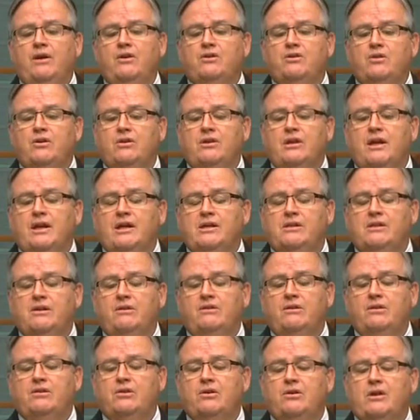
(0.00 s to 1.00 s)

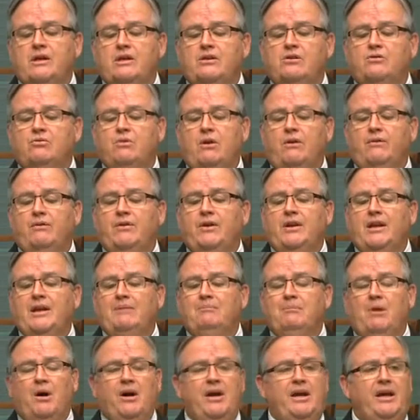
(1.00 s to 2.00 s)
2012-13
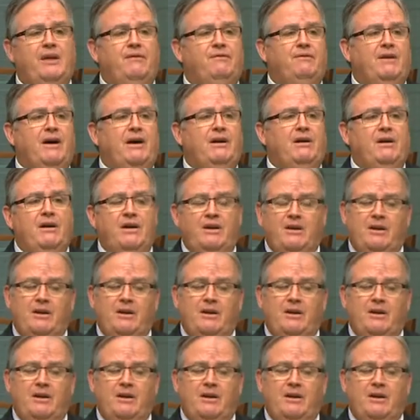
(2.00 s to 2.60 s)
MyEFO.